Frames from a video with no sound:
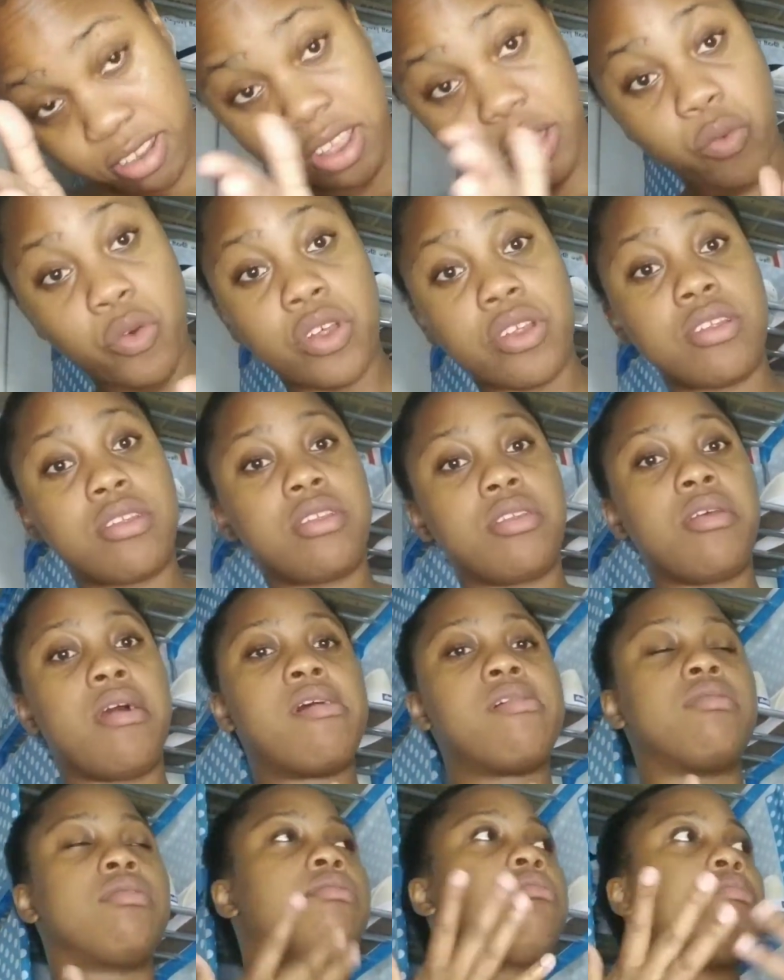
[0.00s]
it was
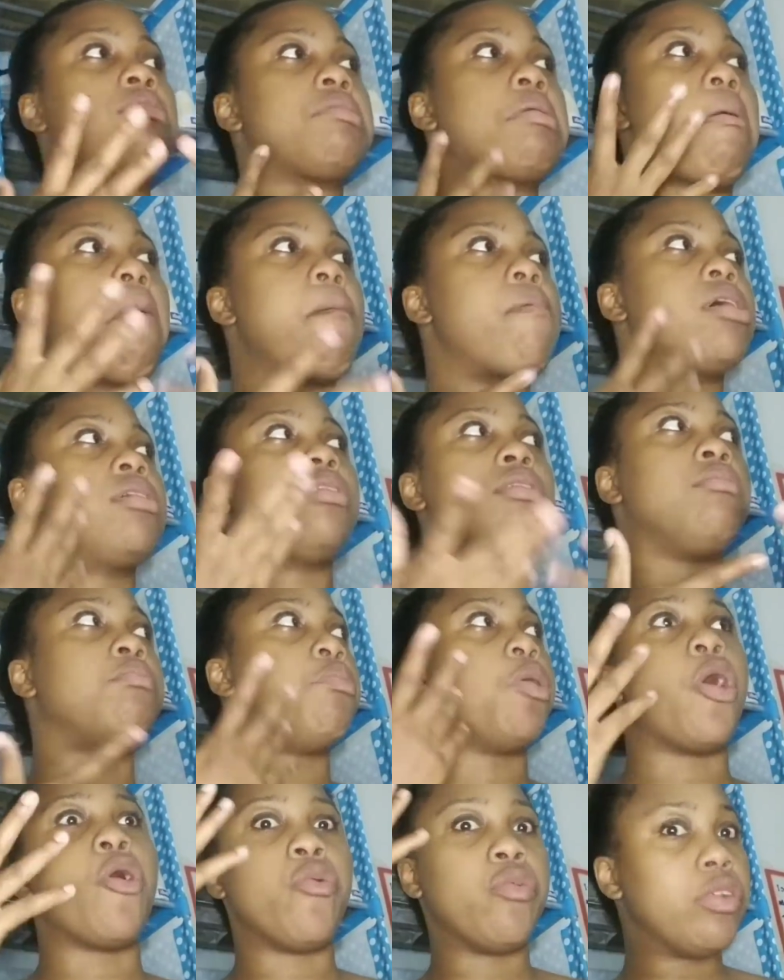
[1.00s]

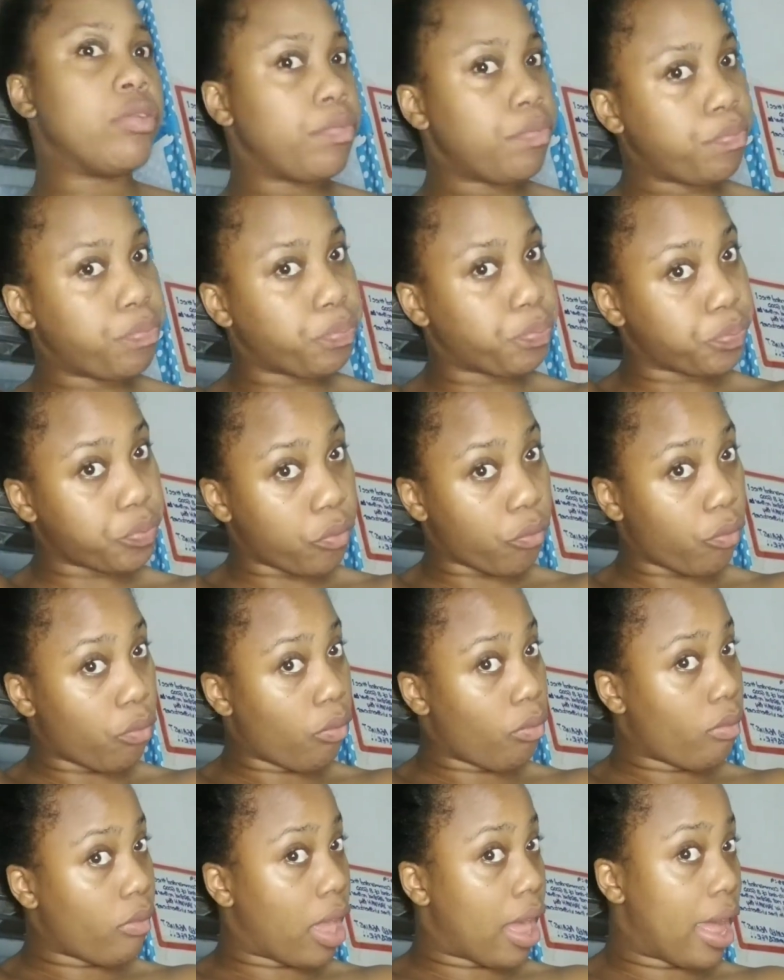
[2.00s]
brown.
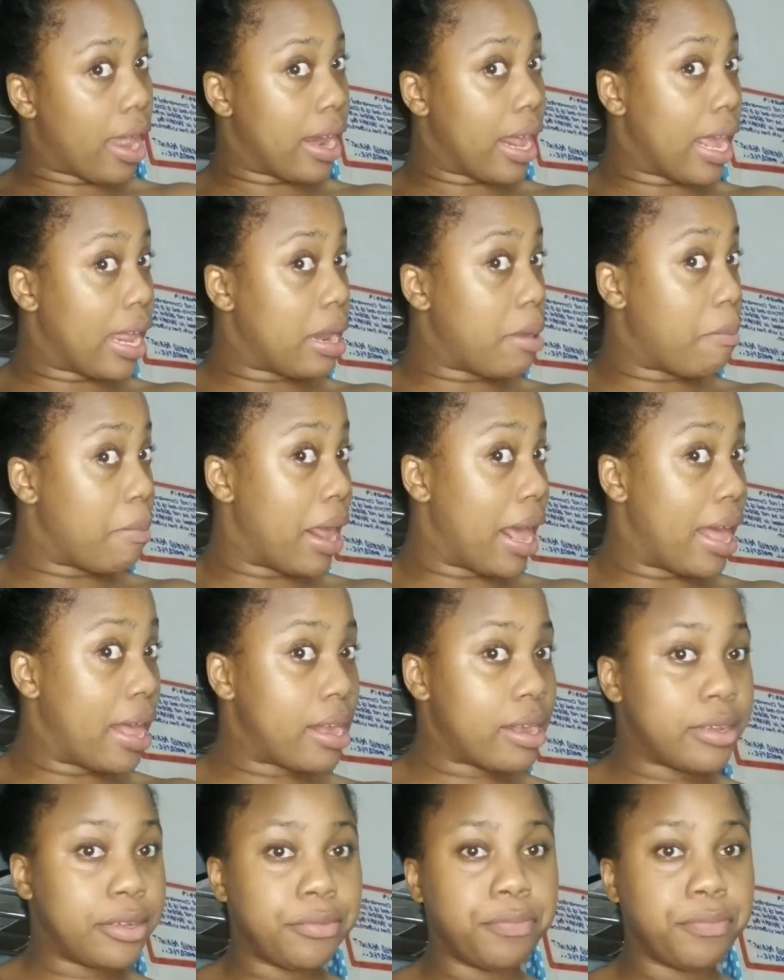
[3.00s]
I dyed it black.